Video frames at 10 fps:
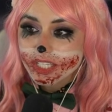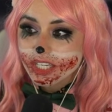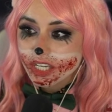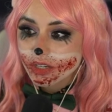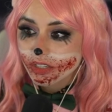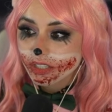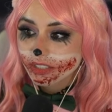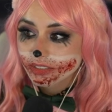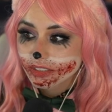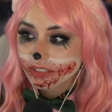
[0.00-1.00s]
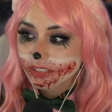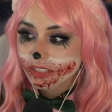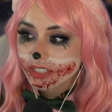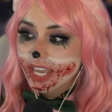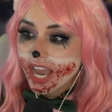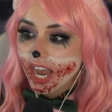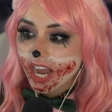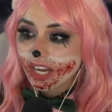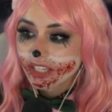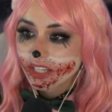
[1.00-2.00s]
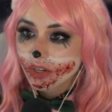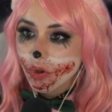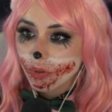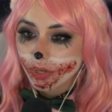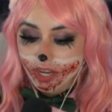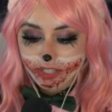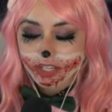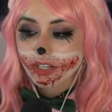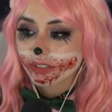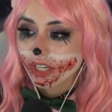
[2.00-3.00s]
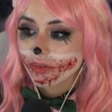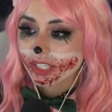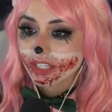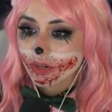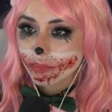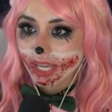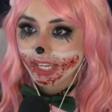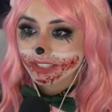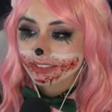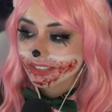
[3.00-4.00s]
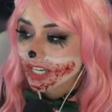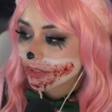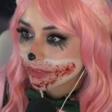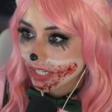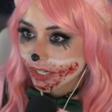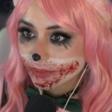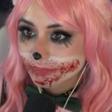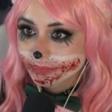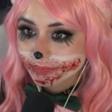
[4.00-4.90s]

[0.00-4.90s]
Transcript: we did. Yeah, hold on. Oh no, I gotta go back. Oh no.